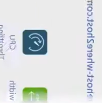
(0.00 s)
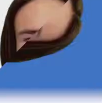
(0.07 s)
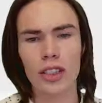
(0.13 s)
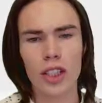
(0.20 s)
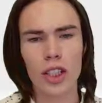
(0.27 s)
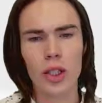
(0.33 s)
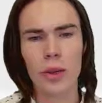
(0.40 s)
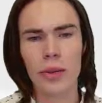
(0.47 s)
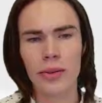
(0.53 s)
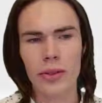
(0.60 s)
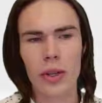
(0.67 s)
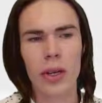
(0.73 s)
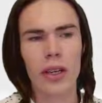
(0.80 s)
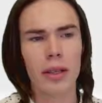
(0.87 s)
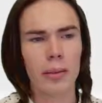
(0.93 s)
So we've
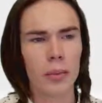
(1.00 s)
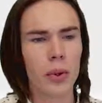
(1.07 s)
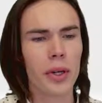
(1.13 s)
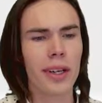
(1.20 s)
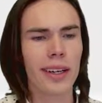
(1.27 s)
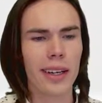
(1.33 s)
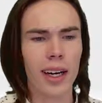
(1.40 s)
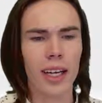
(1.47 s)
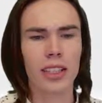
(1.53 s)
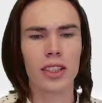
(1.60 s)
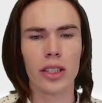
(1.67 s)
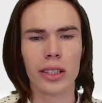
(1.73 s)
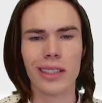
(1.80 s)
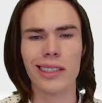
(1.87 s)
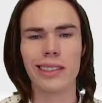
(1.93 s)
got a pretty nice
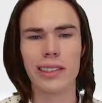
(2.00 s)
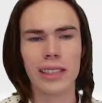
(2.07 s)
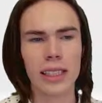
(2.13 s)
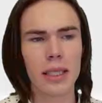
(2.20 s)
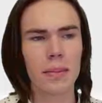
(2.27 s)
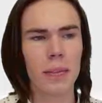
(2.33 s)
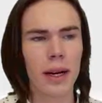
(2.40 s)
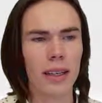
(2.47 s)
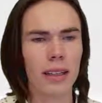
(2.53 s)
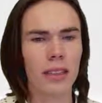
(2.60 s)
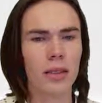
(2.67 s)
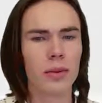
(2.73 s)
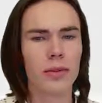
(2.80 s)
looking cPanel.